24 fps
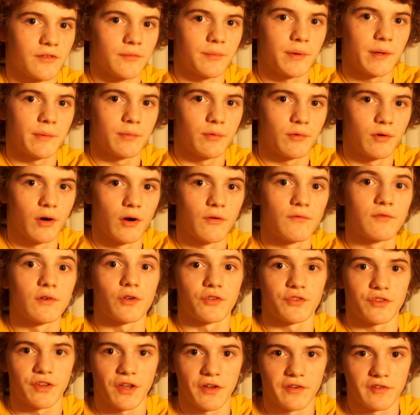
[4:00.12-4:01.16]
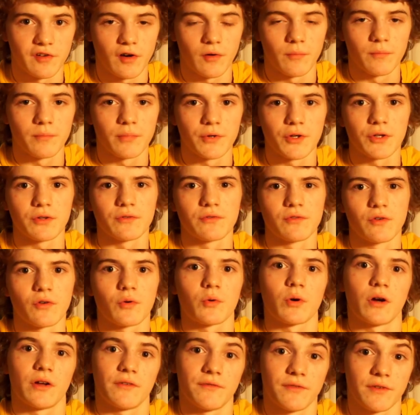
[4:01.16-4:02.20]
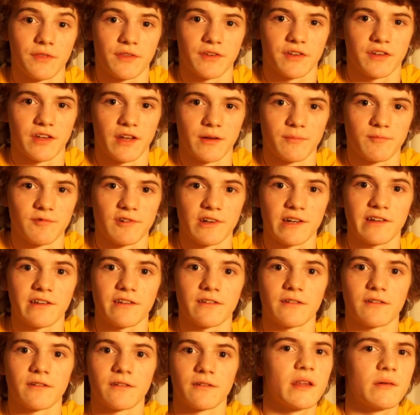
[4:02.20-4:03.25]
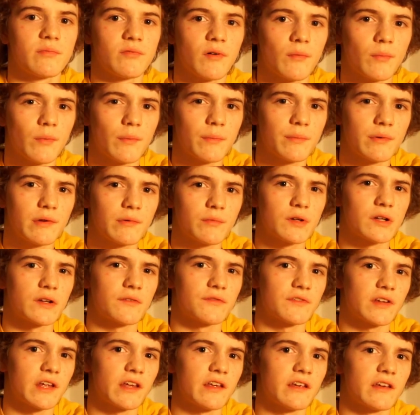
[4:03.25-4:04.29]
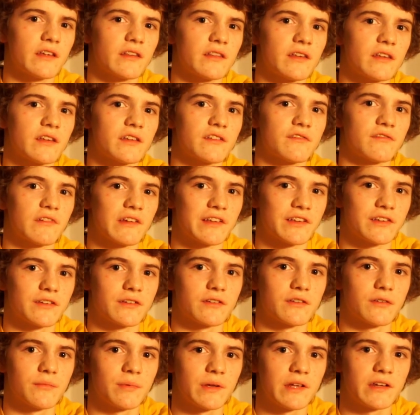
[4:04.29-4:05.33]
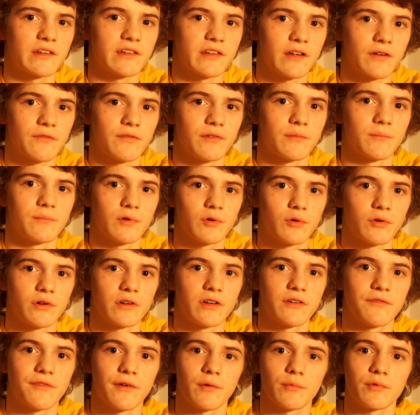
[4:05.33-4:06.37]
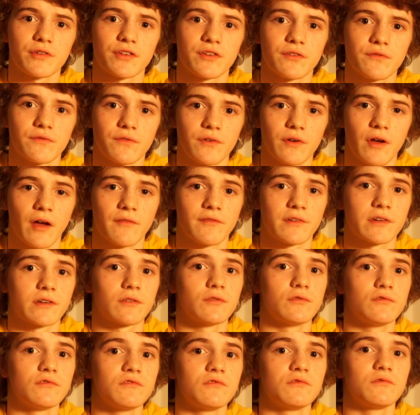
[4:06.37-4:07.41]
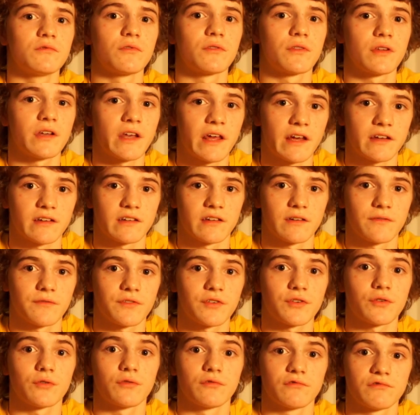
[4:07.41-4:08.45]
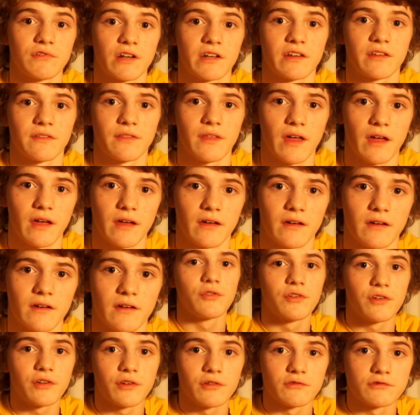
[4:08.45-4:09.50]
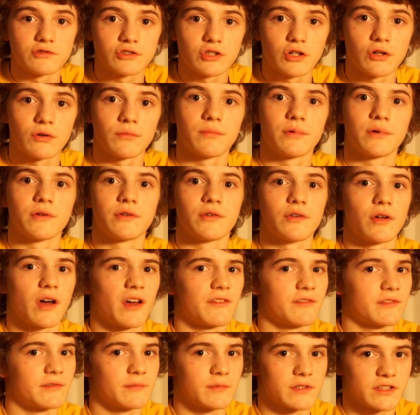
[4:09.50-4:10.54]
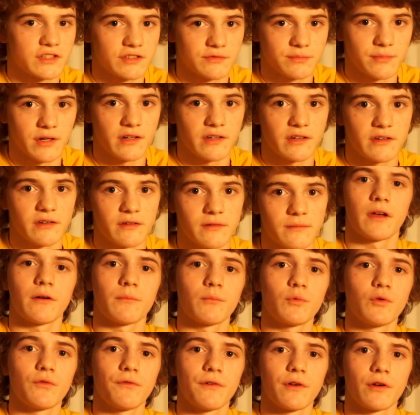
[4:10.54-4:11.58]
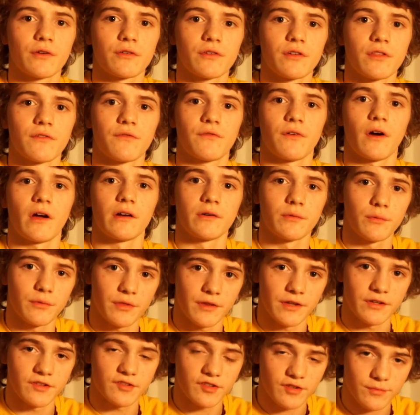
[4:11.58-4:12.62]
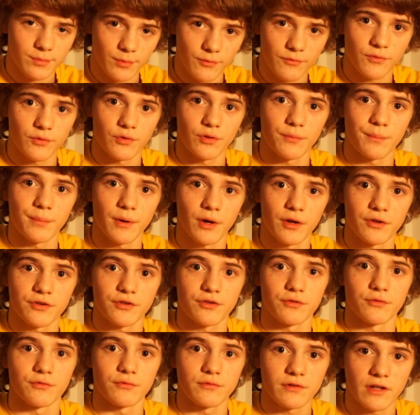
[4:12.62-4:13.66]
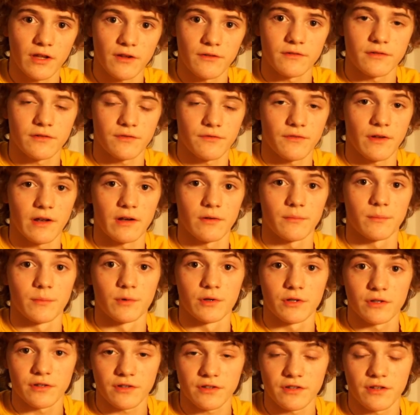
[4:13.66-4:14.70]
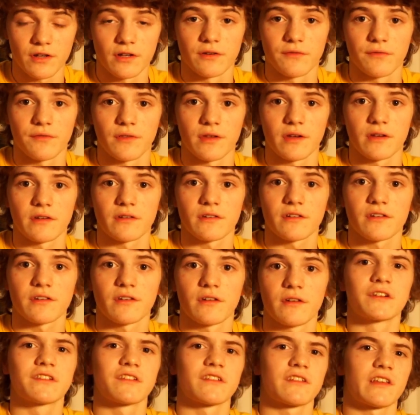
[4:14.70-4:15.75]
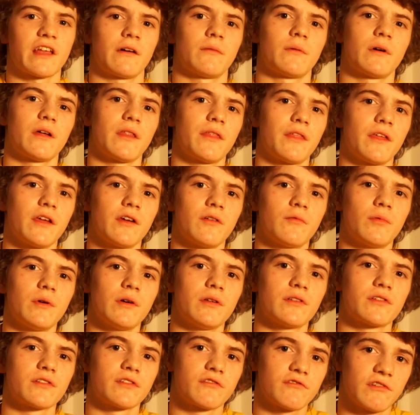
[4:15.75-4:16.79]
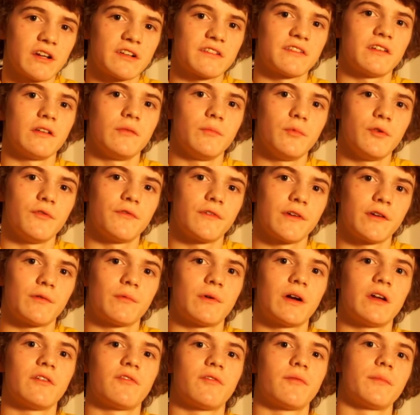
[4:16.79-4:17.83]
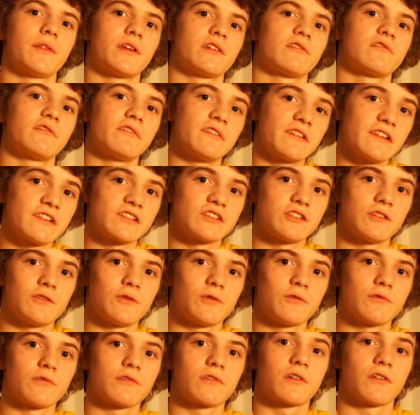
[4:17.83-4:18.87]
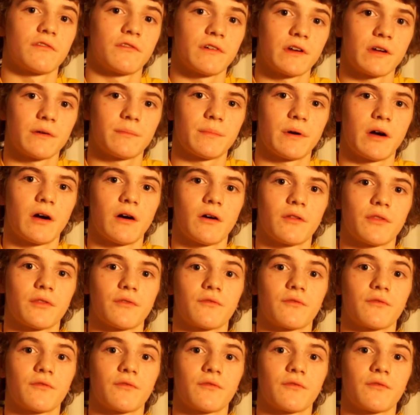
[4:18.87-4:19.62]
for people who have lost their job, but not quite for the same reason. And they probably wouldn't have taken this risk to being self-employed if it wasn't for having all the negatives already there. Losing your job, not having much money. Now moving on to the final thing just before the personal development side of things, which is how I think we're gradually moving away from the traditional career path